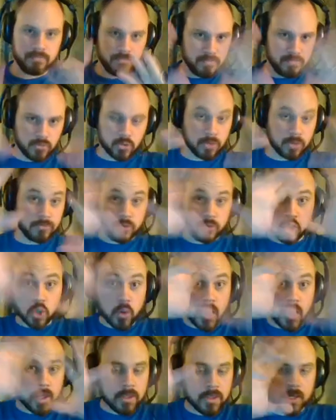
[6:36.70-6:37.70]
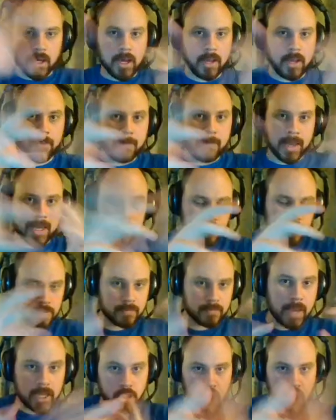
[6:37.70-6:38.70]
Sort of during the combat, it was
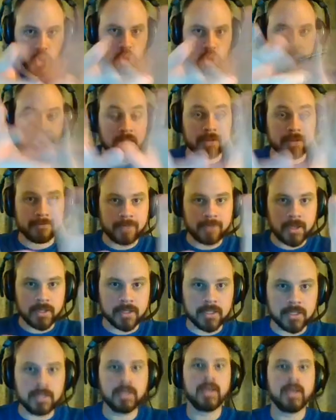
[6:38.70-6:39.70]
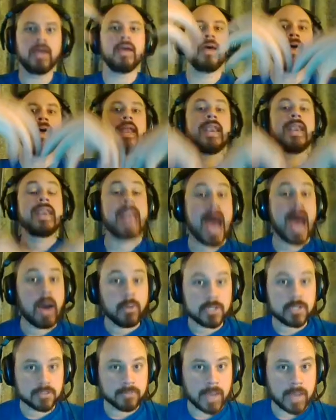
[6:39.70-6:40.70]
my turn and I defended. Now
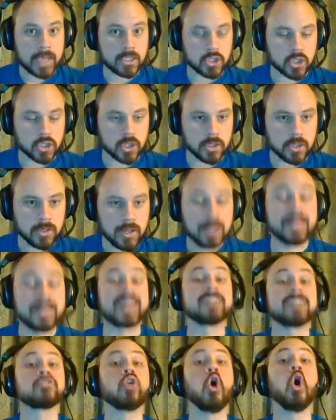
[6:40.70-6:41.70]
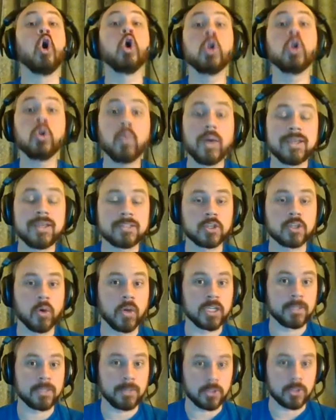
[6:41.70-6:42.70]
it's my turn. That is always
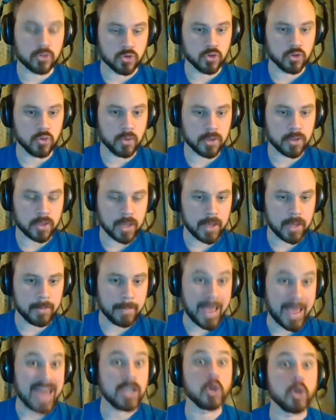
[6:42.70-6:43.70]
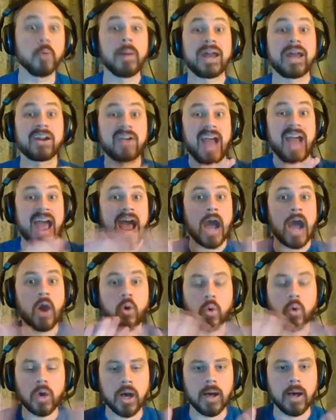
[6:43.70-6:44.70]
going to be true with combat. No matter
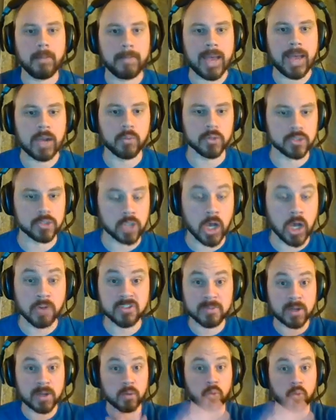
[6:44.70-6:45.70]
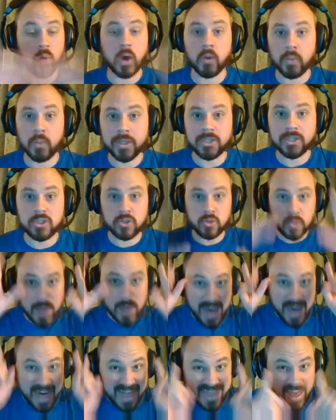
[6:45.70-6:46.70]
how combat resolves, no matter what we do,
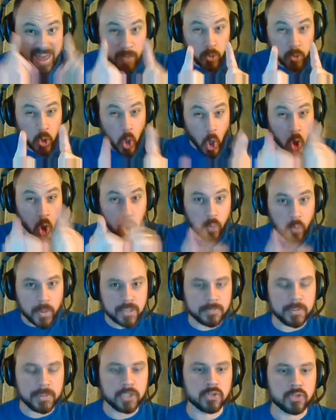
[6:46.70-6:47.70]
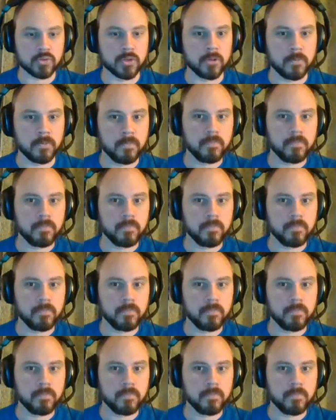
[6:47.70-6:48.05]
that will always be true.